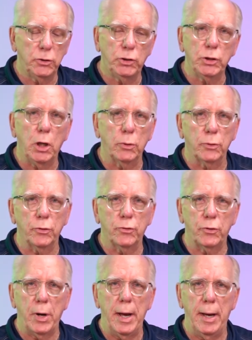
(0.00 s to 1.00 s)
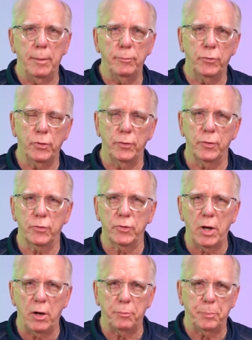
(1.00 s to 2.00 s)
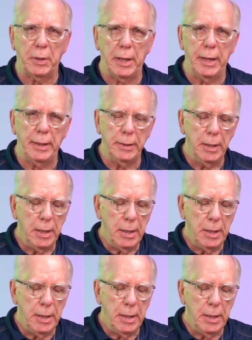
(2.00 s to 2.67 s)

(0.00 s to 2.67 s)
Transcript: shoulder strap to the soft plate.